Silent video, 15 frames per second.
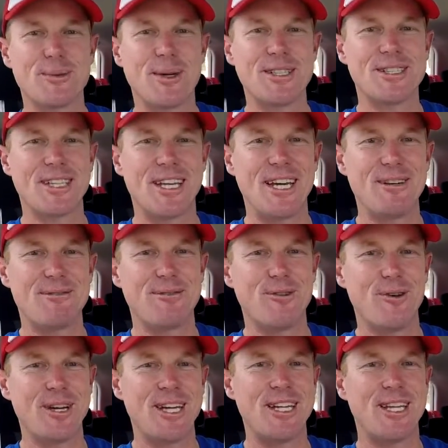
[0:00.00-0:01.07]
once again
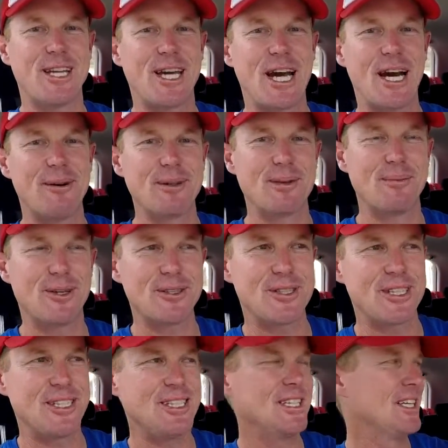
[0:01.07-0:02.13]
for In the Car with
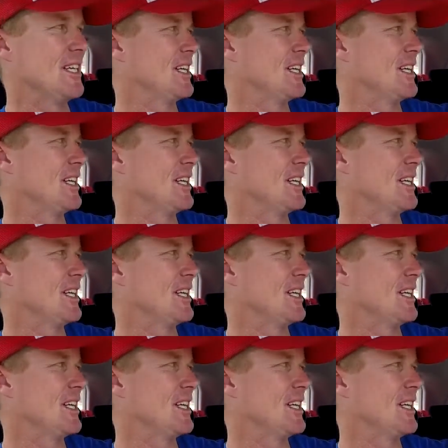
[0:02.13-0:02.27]
Mossy.